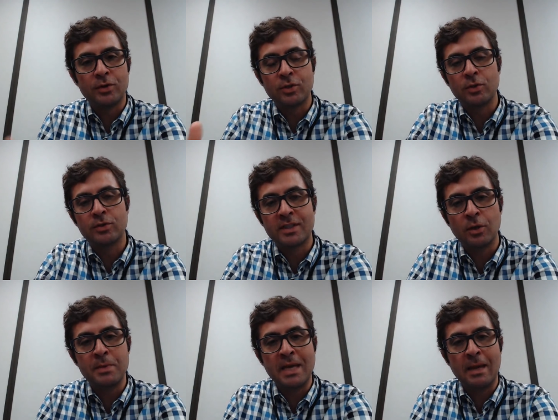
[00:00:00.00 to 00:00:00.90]

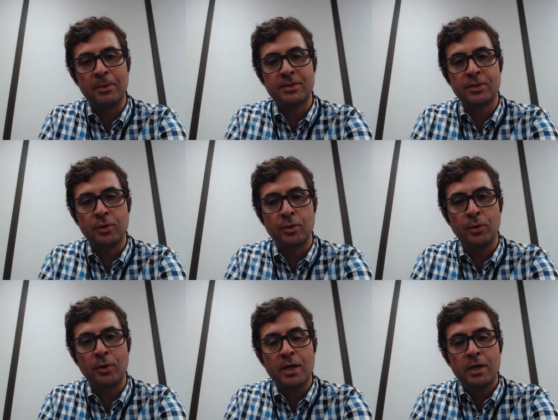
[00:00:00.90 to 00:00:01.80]
also still be able
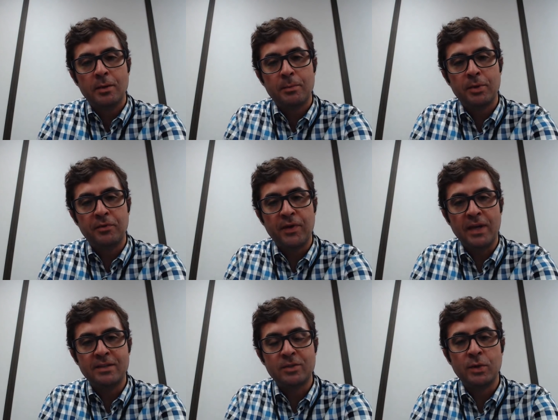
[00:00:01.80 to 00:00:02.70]
to
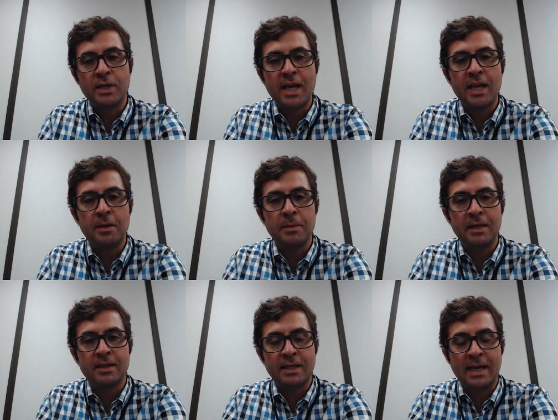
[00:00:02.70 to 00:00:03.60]
put a face to a
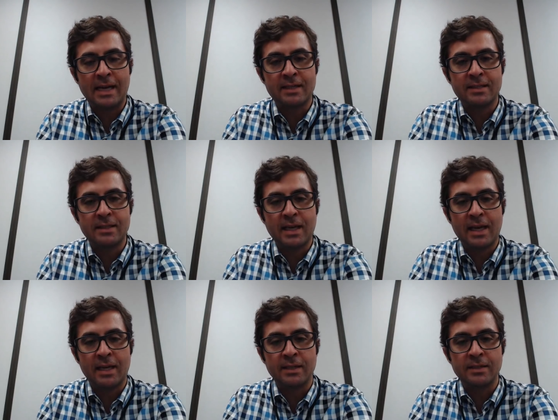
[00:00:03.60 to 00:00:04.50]
name and
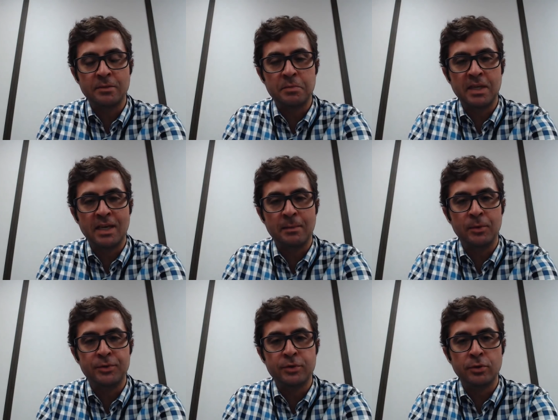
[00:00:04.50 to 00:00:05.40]
connect and
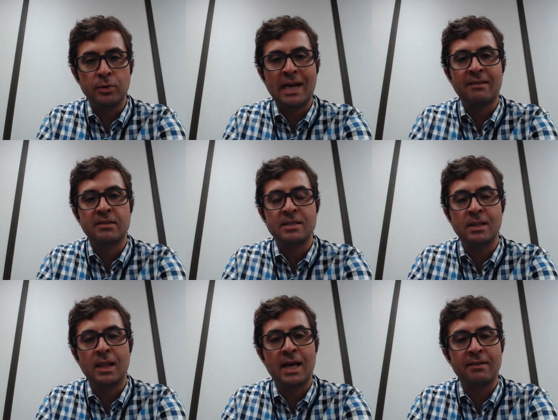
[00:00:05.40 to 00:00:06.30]
be able to
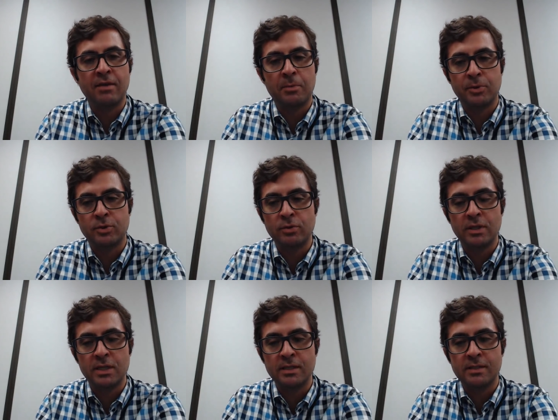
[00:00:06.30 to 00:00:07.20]
have these live
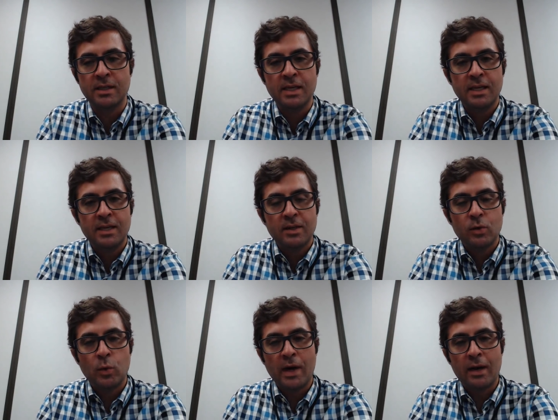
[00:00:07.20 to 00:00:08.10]
opportunities
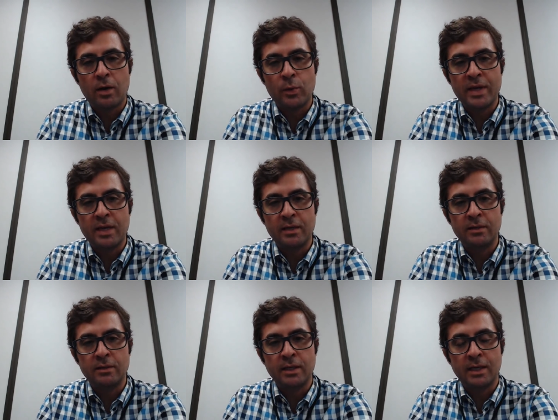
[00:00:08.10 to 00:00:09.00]
where we
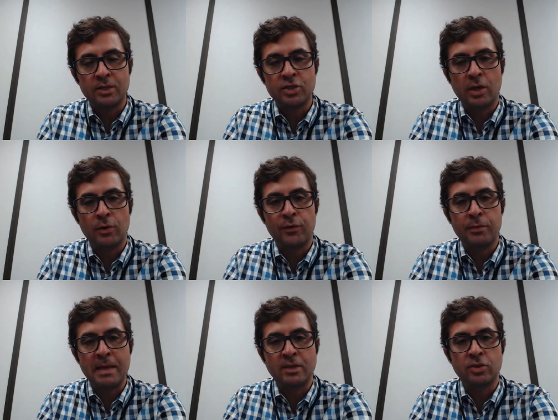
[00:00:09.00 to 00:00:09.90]
can
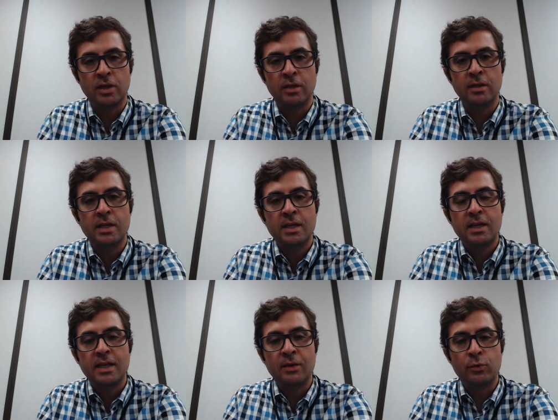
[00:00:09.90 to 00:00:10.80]
share
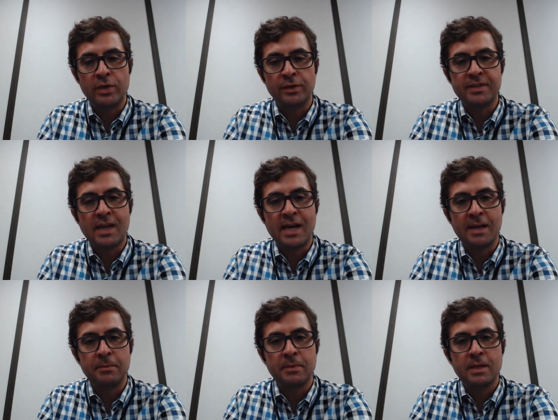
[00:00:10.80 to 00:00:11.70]
information in real
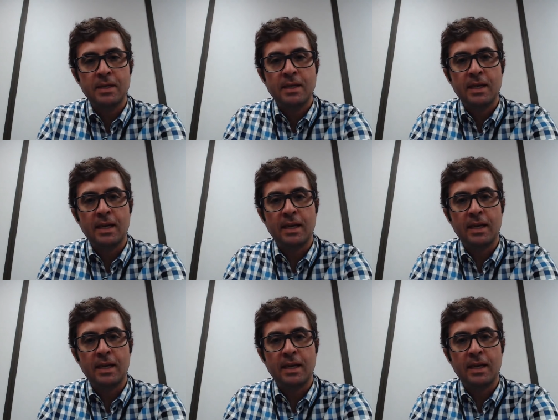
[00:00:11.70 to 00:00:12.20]
time